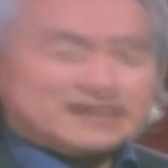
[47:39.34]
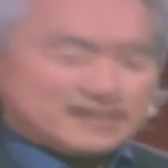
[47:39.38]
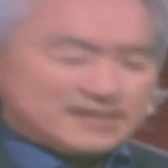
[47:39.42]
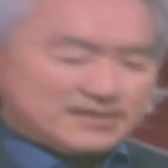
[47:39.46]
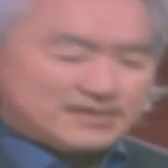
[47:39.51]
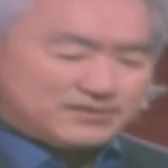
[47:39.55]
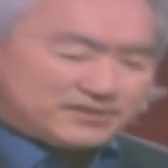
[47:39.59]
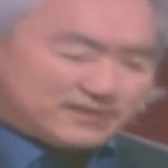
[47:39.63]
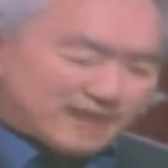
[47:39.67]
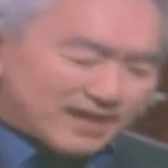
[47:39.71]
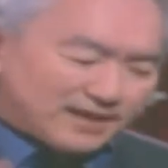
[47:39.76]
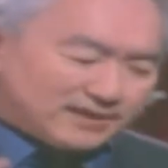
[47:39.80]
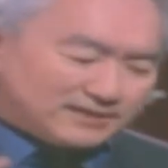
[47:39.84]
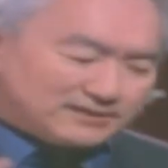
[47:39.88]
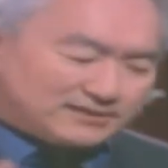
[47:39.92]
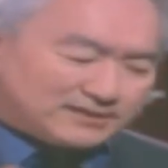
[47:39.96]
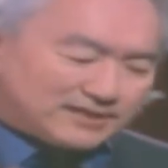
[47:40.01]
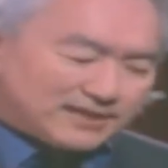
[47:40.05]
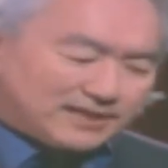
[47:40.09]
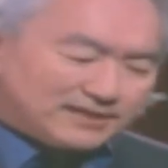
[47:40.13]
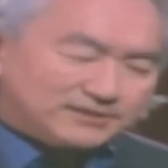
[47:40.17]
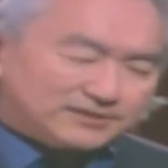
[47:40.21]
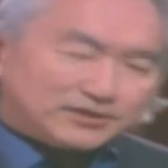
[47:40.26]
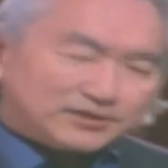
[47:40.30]
In the United
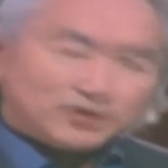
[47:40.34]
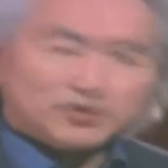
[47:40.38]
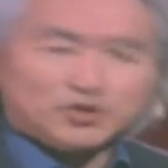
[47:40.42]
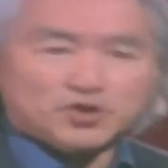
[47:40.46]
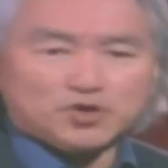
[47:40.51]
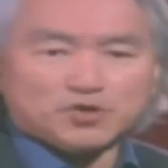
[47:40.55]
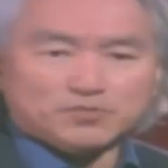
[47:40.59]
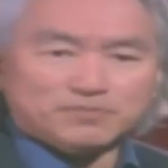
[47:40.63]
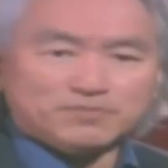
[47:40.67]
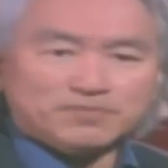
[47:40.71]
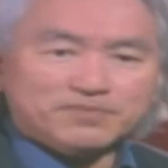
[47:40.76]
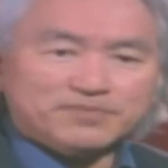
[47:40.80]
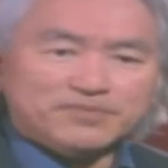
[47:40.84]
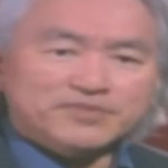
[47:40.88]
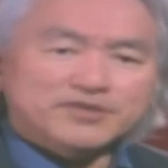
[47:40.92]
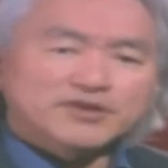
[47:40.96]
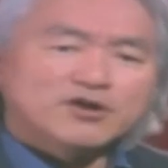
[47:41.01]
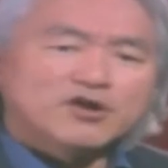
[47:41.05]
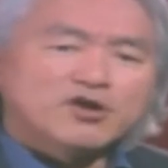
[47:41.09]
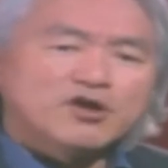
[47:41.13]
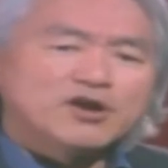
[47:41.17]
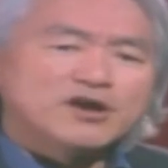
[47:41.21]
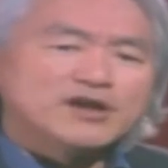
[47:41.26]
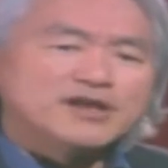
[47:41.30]
States alone,
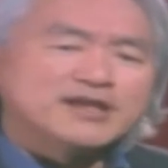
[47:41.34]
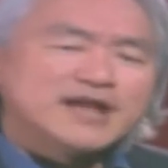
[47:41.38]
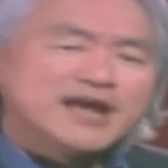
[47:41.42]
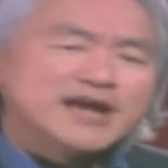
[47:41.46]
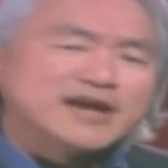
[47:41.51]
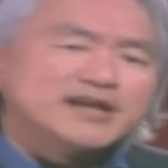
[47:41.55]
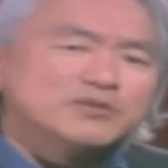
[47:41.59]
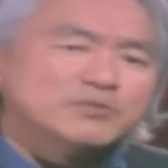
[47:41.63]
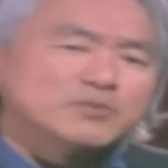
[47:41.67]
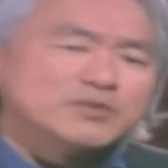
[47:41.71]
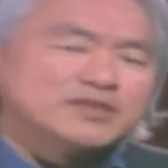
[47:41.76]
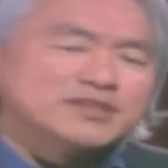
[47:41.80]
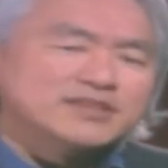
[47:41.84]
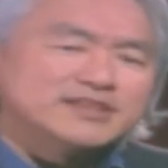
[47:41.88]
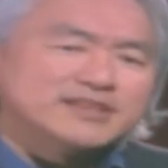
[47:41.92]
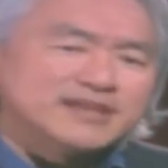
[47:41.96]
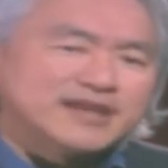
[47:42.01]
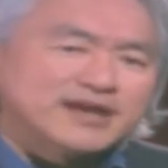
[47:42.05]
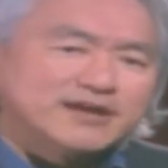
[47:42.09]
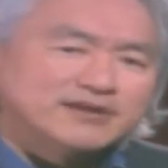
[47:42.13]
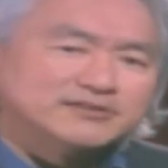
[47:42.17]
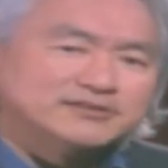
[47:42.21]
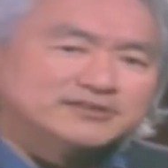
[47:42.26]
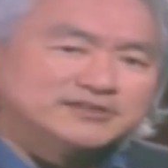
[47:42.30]
there are
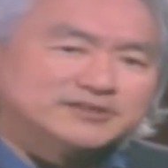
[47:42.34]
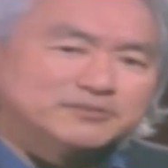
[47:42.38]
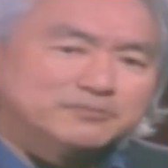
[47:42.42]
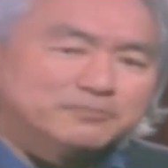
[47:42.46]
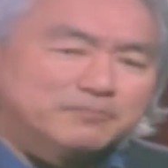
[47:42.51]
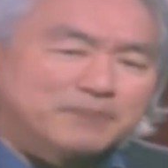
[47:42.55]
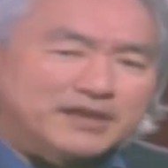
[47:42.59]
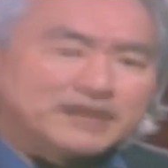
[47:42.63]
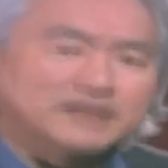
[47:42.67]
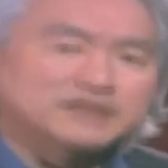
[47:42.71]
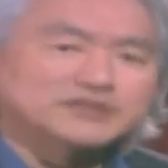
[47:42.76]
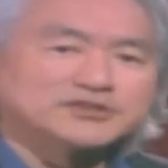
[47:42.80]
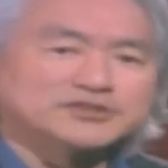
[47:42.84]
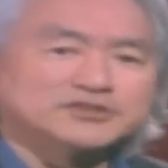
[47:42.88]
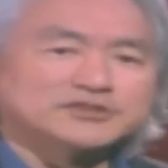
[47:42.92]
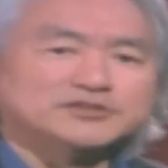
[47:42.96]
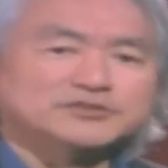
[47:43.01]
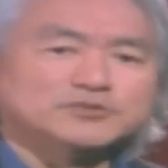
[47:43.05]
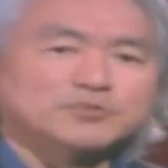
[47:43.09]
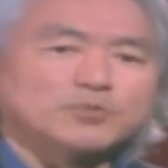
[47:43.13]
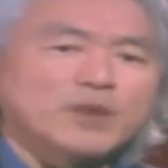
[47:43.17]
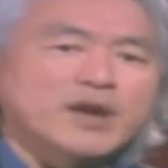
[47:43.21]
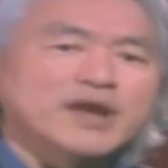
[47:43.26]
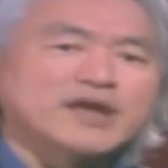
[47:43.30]
91,000
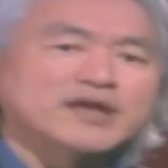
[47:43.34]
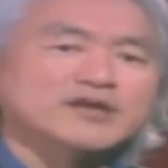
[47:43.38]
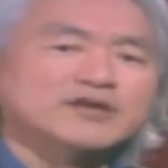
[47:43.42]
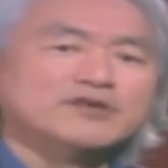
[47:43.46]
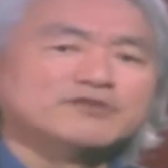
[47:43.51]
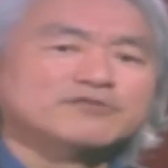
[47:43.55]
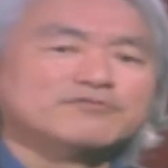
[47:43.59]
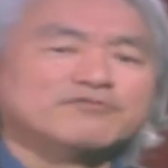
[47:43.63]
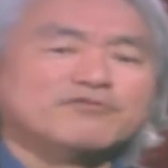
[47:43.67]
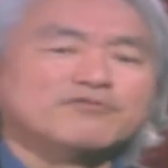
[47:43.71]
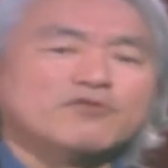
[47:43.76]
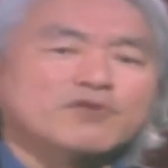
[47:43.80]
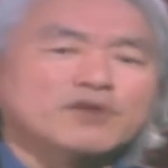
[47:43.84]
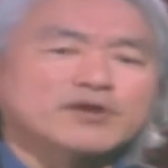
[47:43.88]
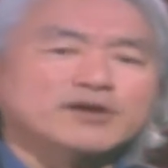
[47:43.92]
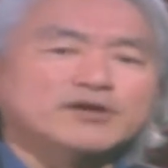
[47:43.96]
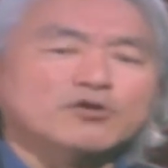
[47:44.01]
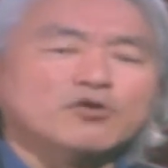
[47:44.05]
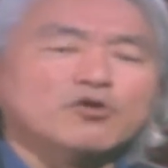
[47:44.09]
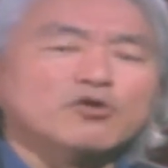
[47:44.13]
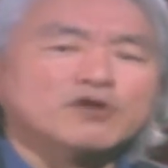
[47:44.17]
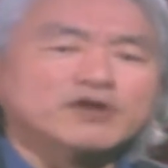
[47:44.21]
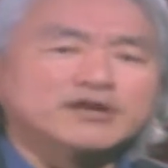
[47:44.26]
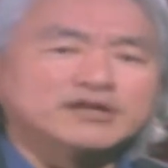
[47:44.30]
patients waiting for an
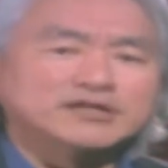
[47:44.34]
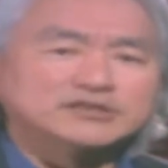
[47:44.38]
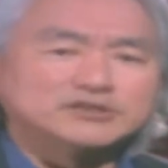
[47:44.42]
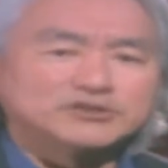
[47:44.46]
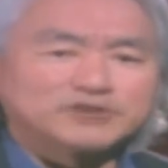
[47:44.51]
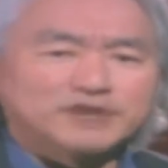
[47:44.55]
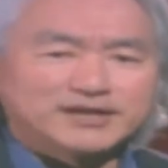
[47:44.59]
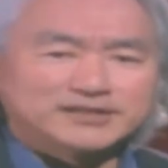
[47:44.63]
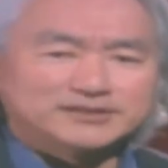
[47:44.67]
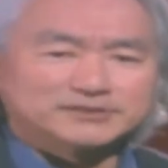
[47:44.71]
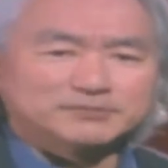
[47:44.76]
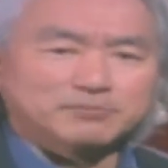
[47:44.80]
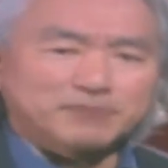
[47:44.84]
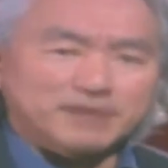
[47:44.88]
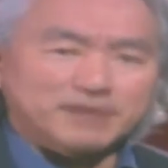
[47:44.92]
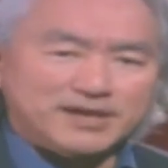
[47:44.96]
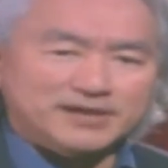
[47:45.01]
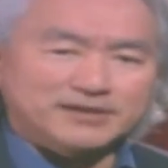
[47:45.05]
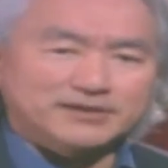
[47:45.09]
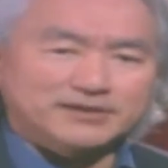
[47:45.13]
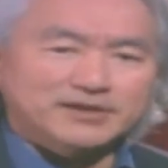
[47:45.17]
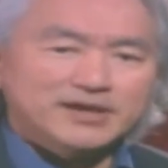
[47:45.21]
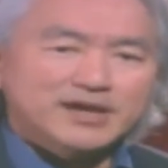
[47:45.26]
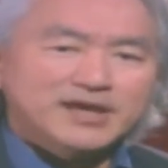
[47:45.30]
organ
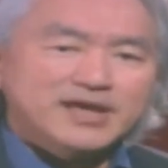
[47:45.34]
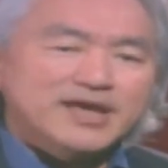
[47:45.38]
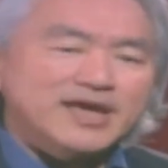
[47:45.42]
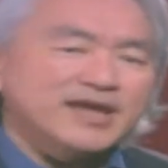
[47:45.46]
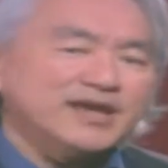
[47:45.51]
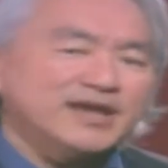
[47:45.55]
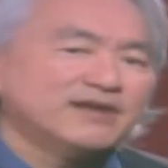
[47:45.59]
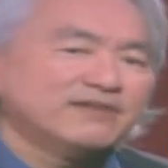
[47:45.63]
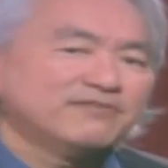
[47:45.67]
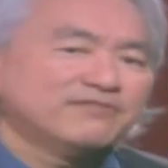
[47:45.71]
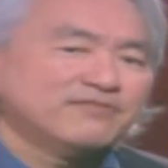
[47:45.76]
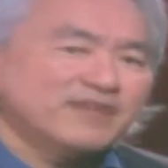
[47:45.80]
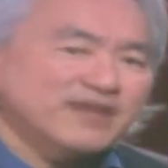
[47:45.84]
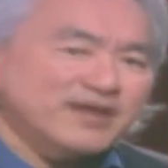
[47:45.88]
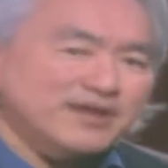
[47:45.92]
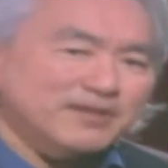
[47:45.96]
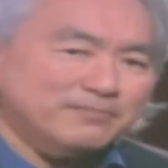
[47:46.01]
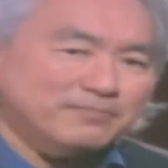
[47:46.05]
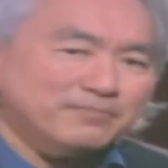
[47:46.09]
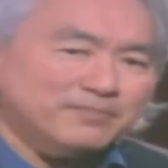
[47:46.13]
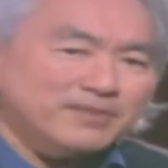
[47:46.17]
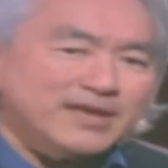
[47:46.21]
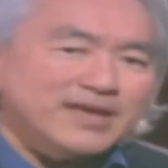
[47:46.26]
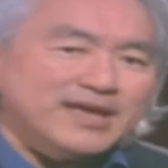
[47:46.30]
transplant. And of
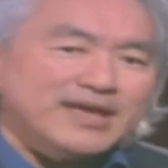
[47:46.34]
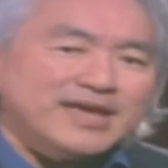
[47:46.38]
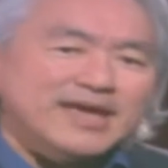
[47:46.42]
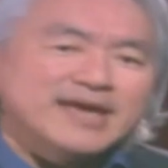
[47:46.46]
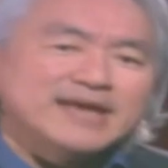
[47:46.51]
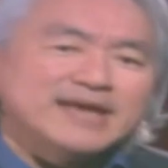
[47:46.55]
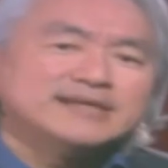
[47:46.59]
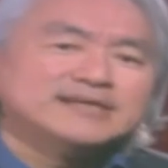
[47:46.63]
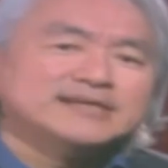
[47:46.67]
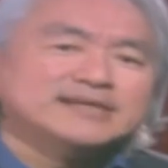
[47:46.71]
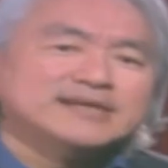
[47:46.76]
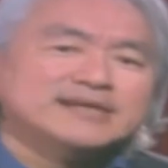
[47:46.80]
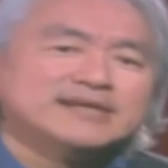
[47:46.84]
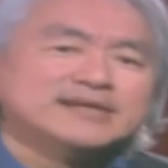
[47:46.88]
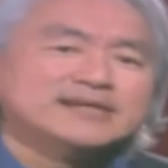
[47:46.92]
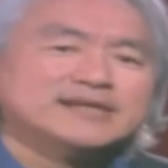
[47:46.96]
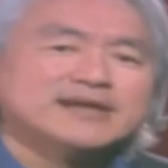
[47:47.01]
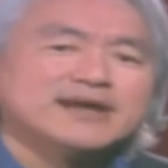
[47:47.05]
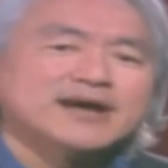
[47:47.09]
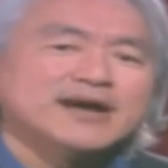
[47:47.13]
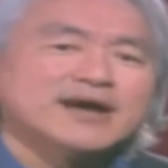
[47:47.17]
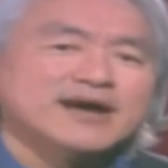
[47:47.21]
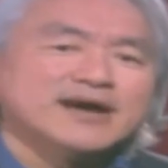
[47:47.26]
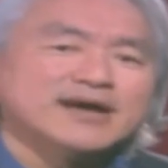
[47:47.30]
them, 18
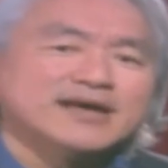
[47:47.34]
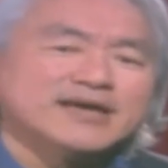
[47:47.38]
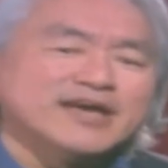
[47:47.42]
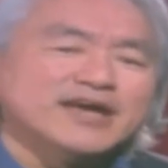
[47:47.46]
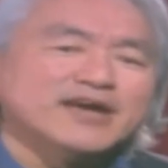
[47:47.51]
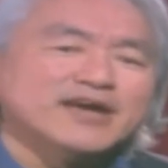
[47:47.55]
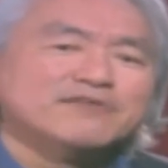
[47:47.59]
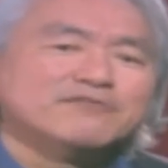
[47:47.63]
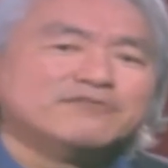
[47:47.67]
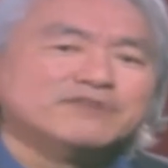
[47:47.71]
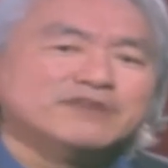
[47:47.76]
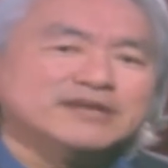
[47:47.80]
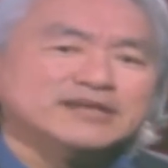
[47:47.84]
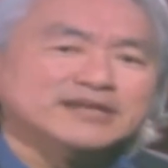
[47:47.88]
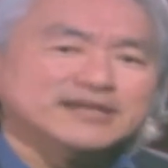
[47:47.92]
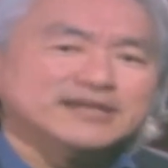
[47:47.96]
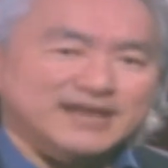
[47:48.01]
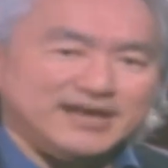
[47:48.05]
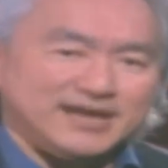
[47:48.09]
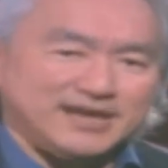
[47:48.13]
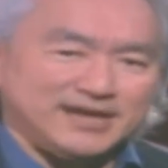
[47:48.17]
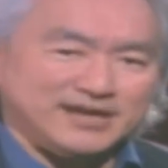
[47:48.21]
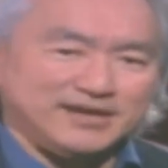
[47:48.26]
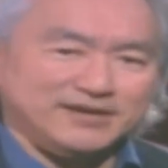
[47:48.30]
die every
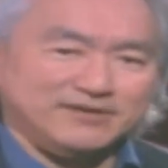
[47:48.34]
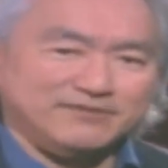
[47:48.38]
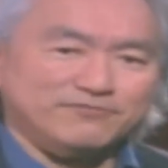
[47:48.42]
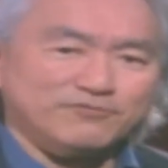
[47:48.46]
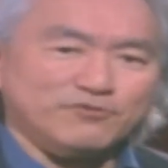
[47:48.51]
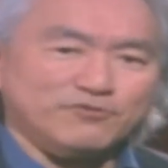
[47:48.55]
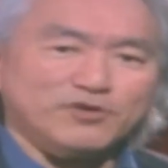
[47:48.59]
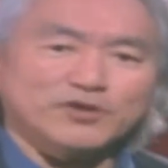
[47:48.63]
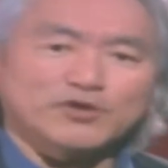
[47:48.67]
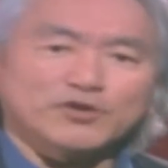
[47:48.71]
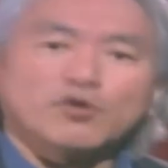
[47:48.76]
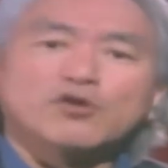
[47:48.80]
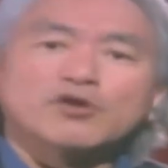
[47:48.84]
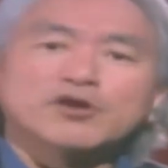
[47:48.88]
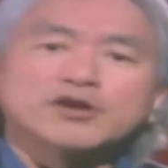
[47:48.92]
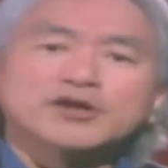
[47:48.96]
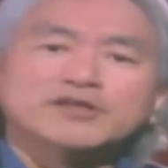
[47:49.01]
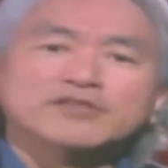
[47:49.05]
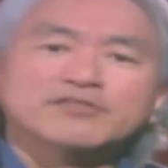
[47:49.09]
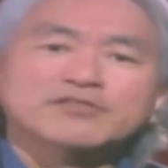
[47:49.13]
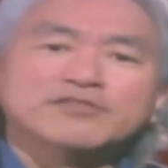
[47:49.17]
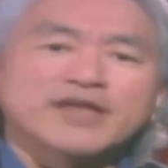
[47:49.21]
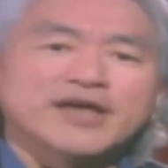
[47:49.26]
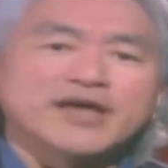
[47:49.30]
day for an
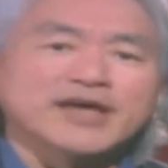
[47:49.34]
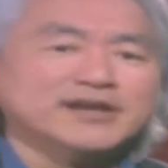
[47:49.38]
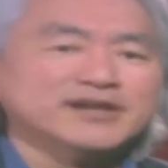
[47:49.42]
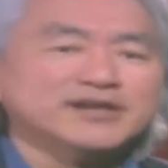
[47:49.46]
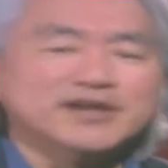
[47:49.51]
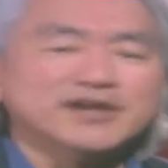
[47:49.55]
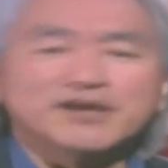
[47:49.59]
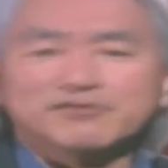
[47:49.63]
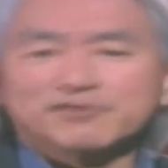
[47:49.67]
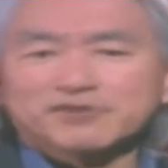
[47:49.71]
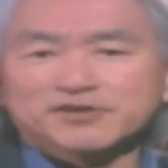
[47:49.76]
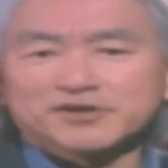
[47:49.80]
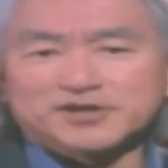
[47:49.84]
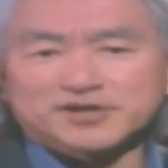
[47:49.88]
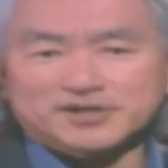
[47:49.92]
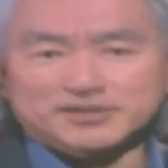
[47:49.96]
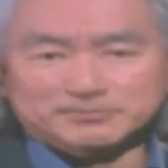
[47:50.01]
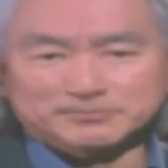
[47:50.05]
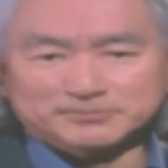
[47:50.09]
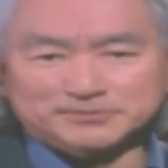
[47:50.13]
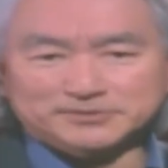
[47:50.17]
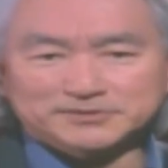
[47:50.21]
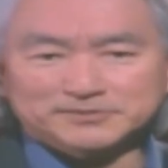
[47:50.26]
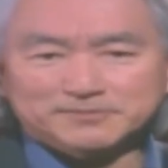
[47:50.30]
organ that never
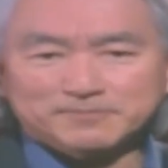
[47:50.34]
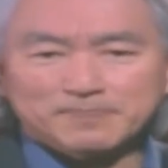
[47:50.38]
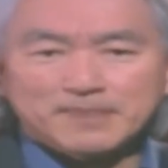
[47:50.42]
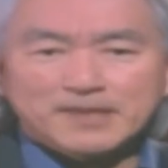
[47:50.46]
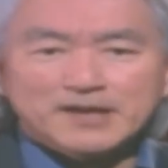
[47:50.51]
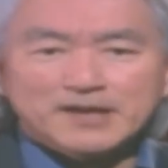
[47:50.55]
comes.